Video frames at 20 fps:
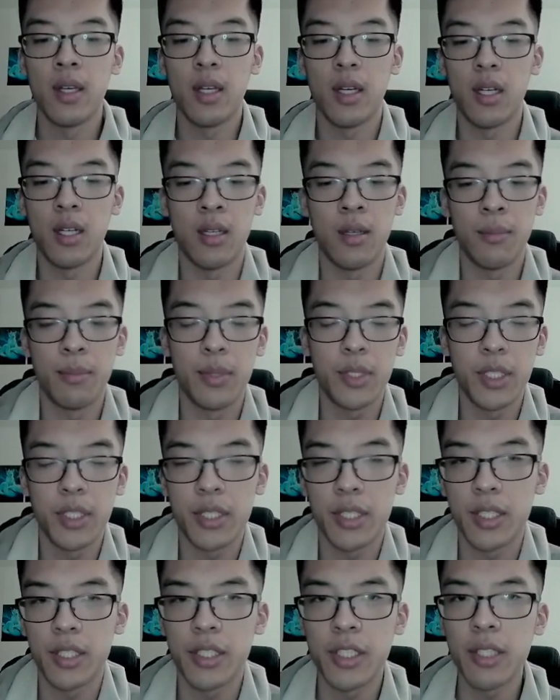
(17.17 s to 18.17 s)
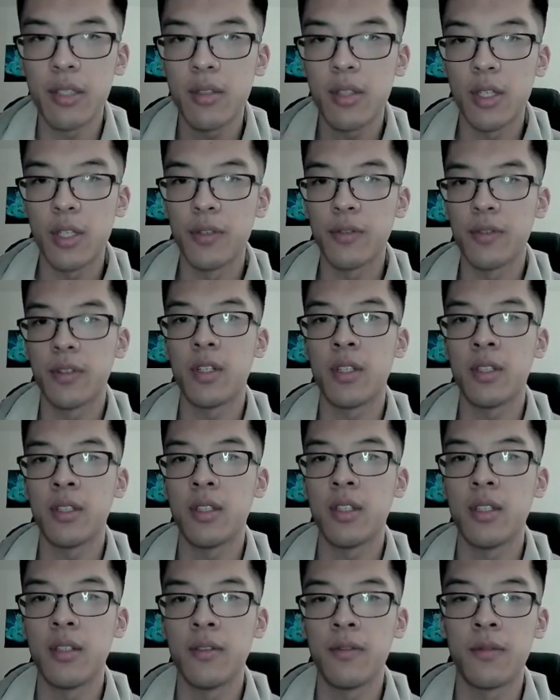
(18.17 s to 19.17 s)
But just a general overall
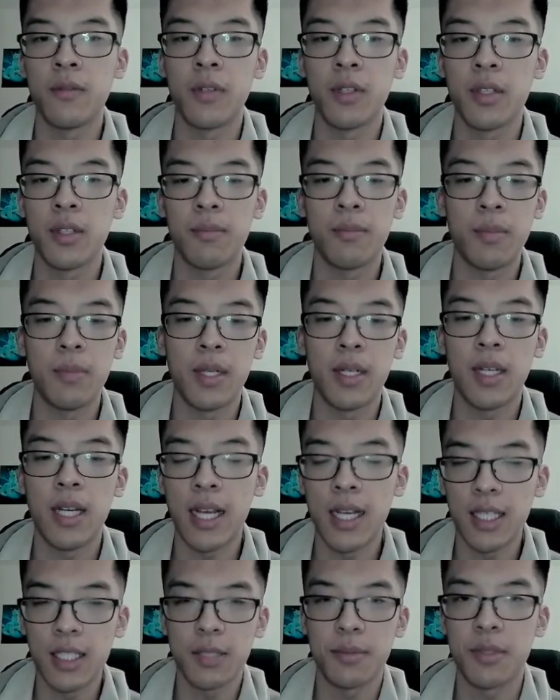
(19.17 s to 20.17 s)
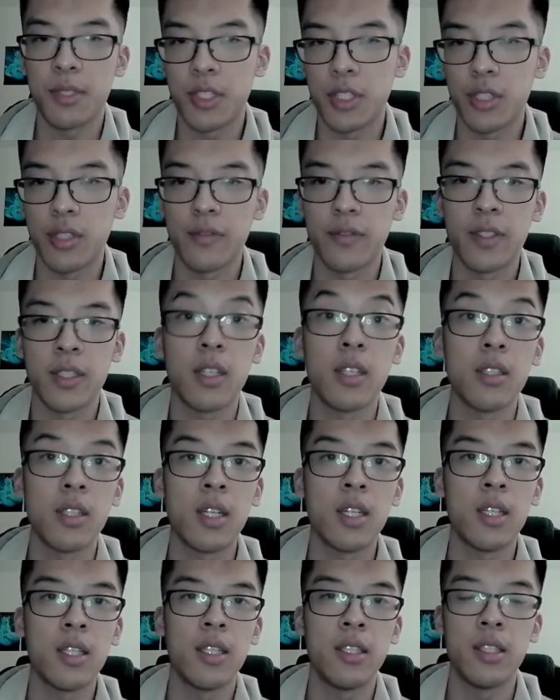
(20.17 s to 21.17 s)
of where the meta has been shifting a
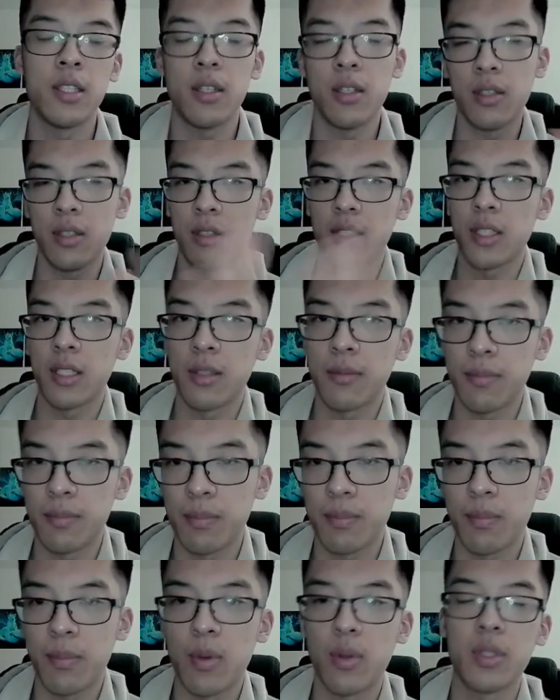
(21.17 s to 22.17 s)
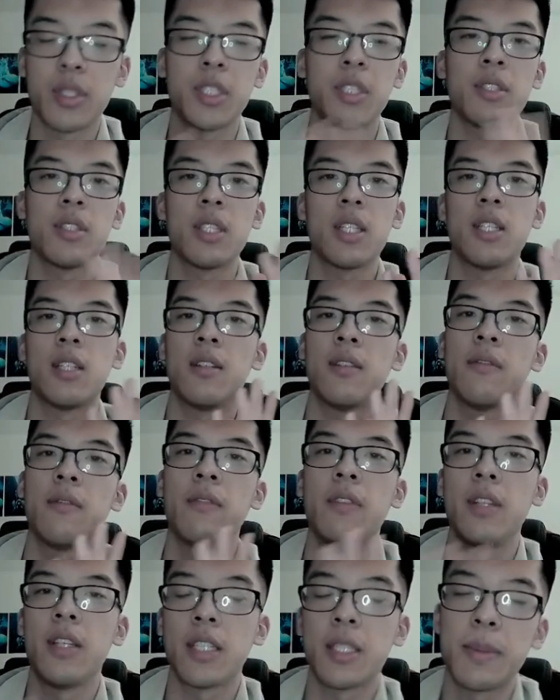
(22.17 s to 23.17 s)
lot in the earlier portions of
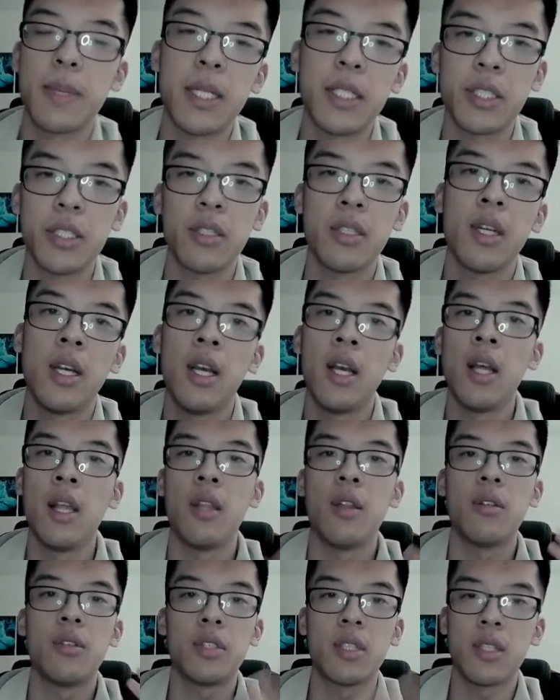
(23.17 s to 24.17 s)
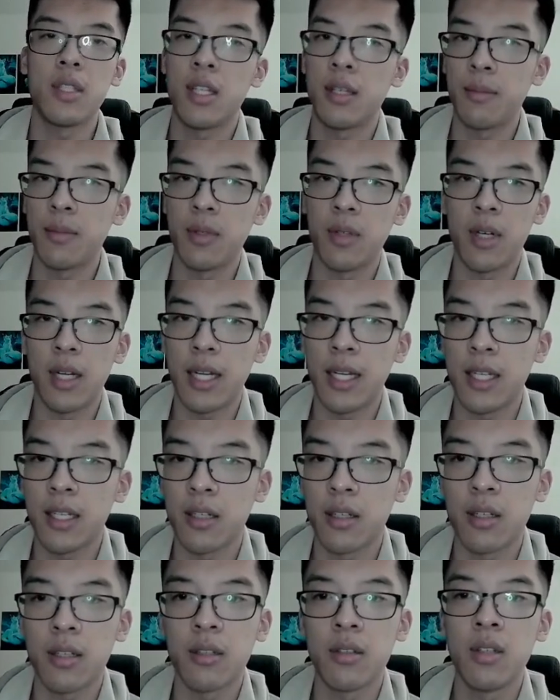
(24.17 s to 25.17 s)
the expansion. There's a lot more
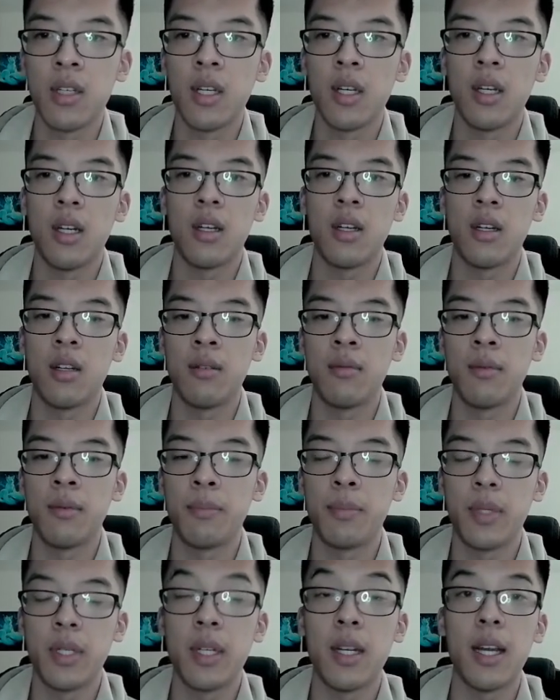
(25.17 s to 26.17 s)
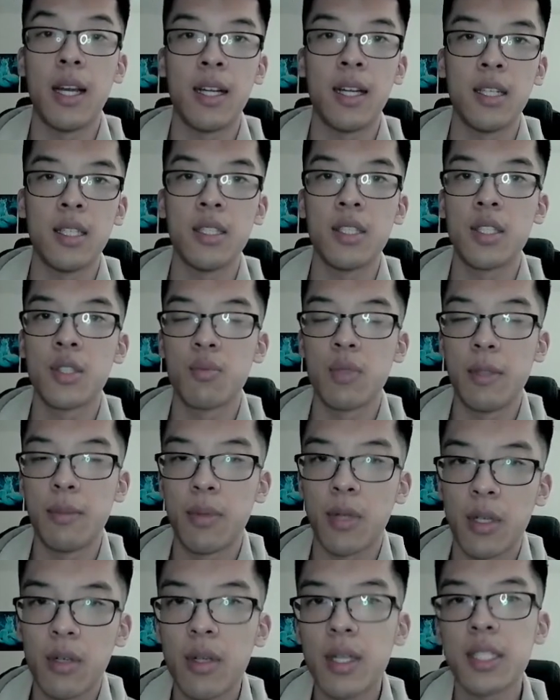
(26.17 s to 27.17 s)
aggro, but as we
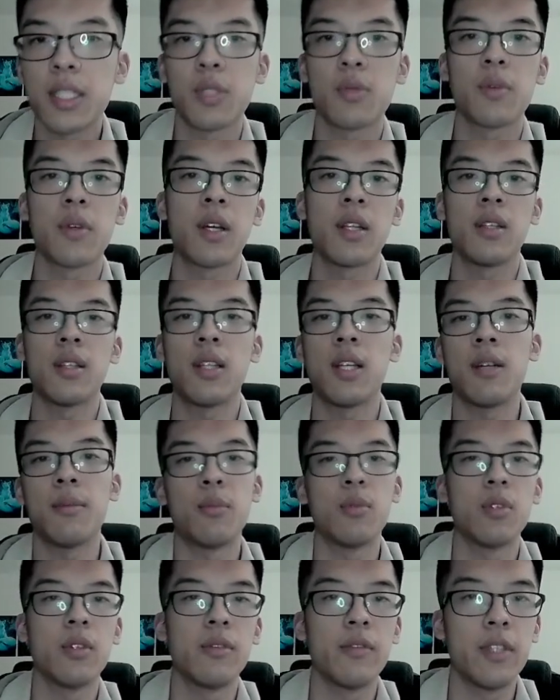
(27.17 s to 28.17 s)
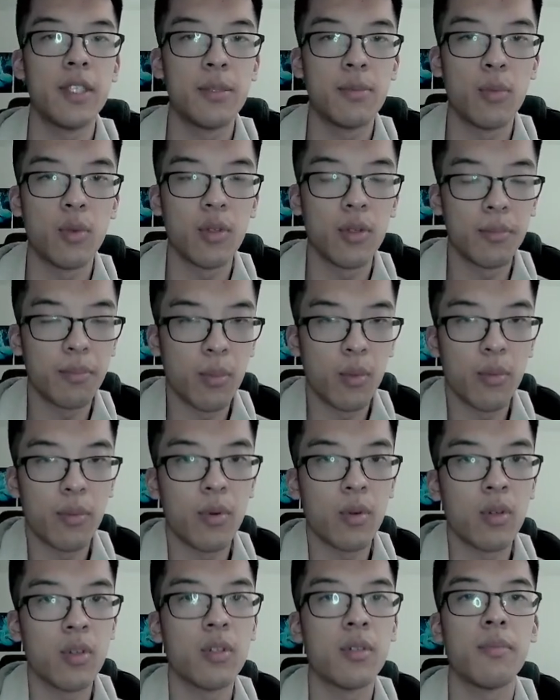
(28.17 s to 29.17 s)
progress, we got a lot more of these more
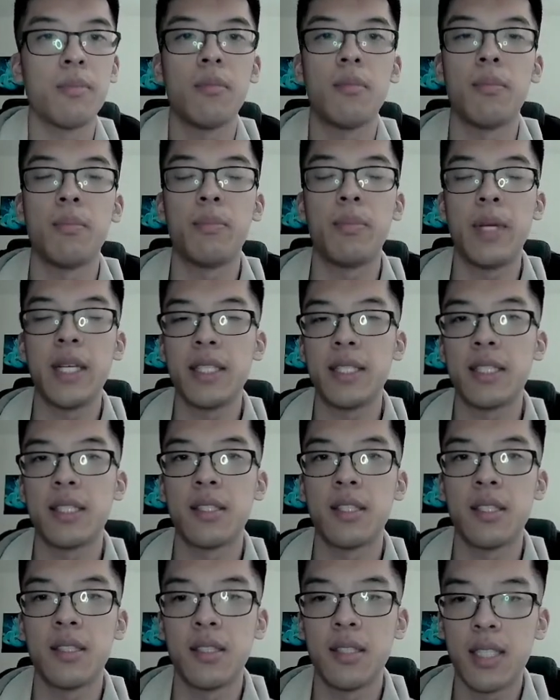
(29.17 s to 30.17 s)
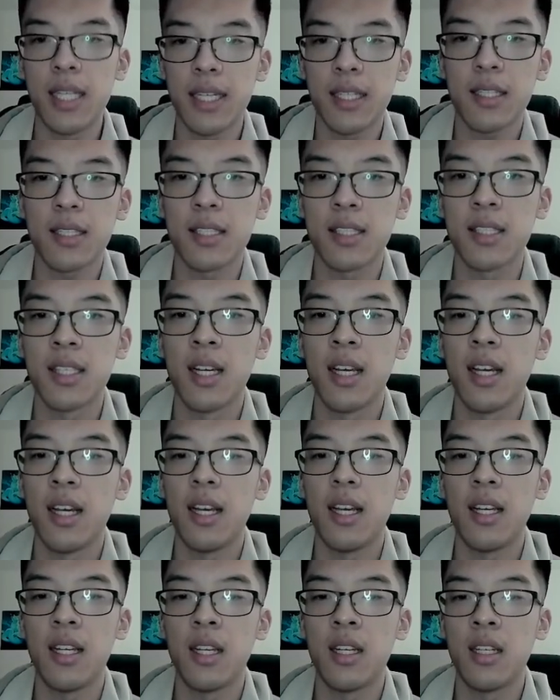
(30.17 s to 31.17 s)
board based decks,
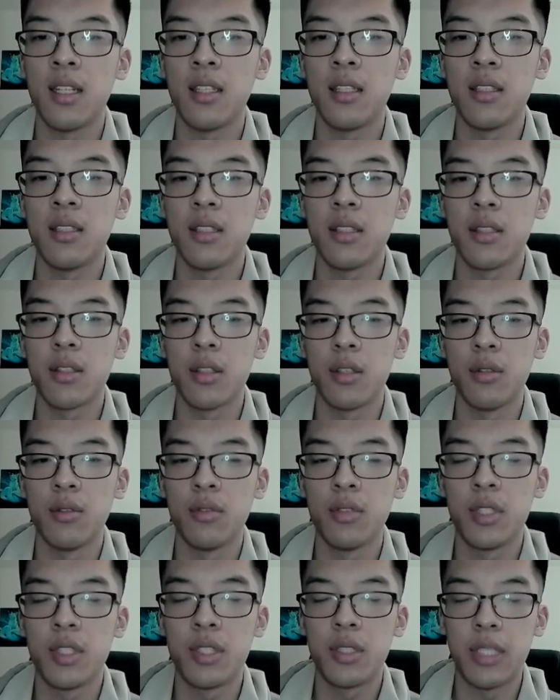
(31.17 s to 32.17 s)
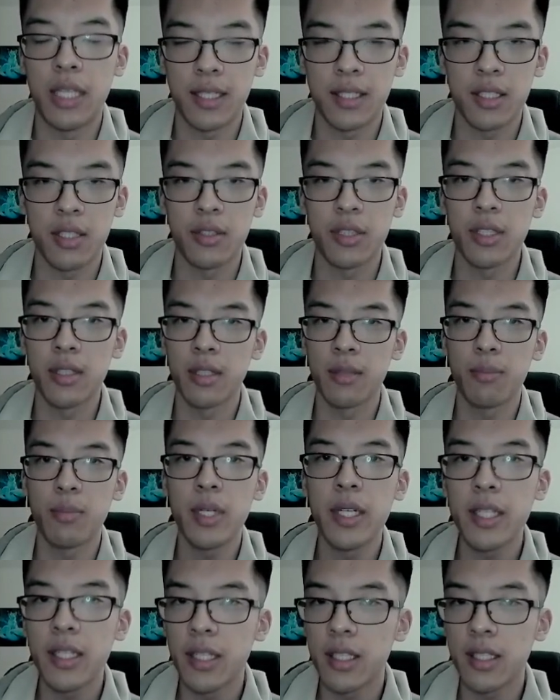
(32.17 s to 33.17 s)
and those decks are generally
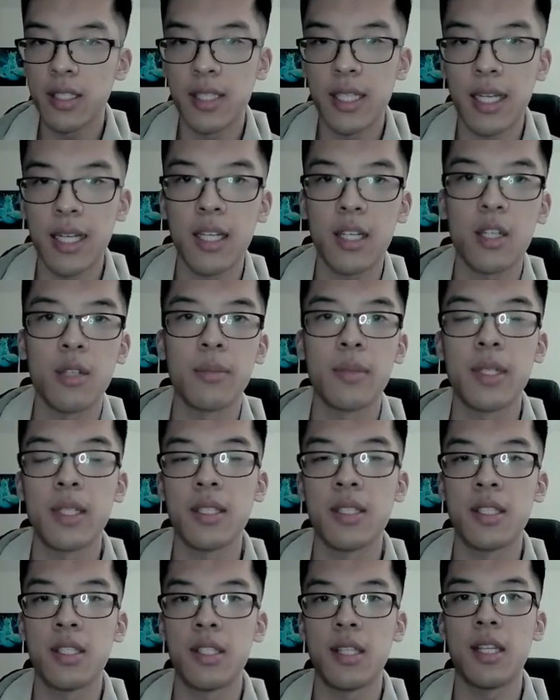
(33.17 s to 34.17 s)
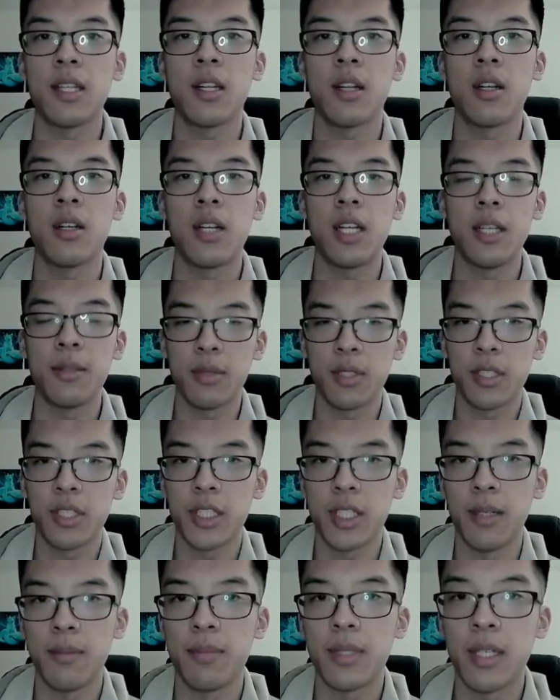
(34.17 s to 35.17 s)
pretty good into aggro because they are able to
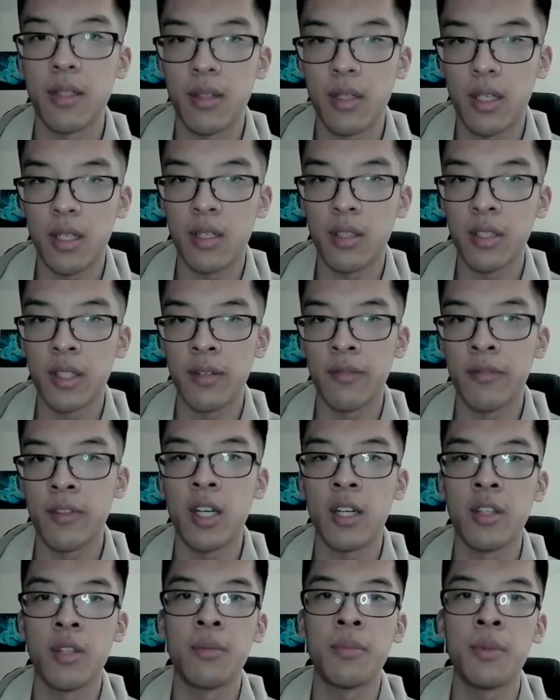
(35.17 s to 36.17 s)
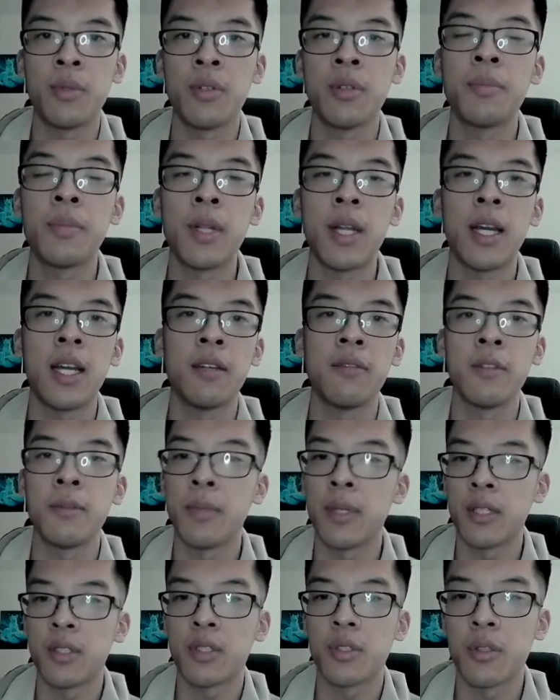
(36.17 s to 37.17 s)
chump down all of the other board but have a
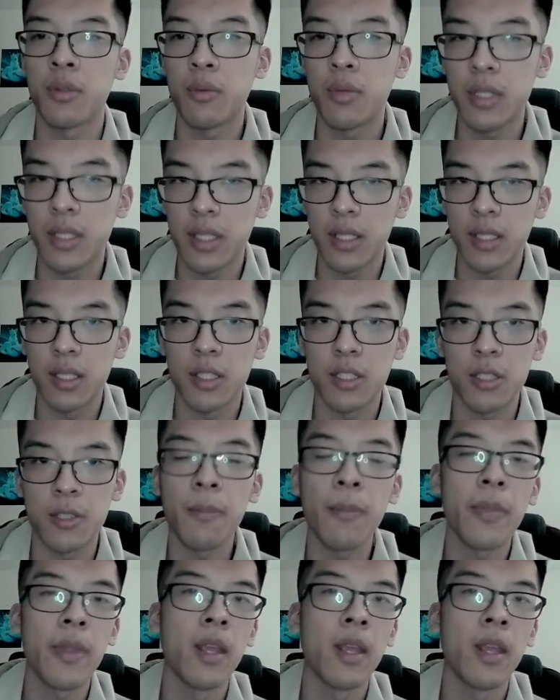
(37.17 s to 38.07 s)
better sort of win condition.